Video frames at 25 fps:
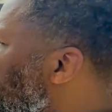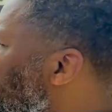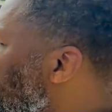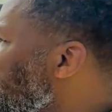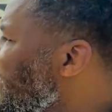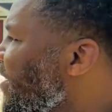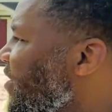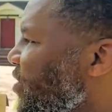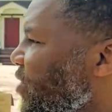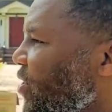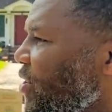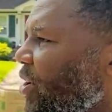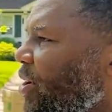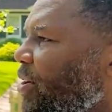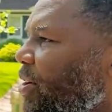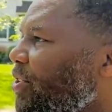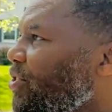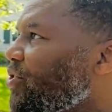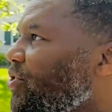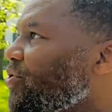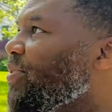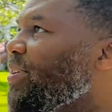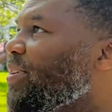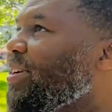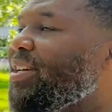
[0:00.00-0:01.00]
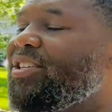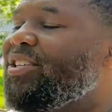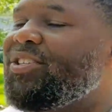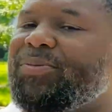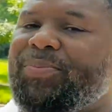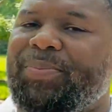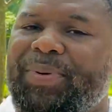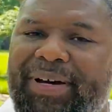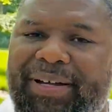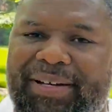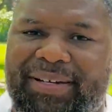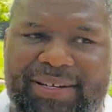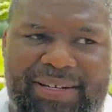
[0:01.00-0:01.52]
These are younger trees,
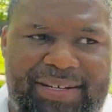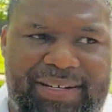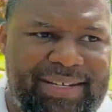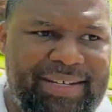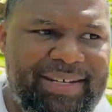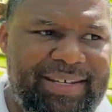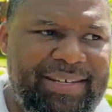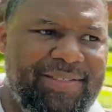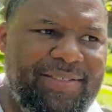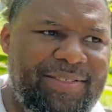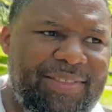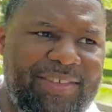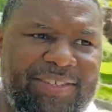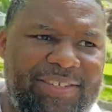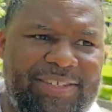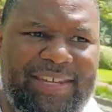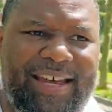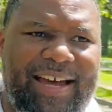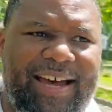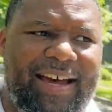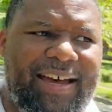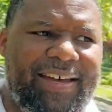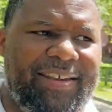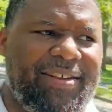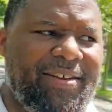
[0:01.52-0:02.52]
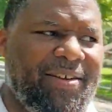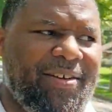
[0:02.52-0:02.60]
but this side, they're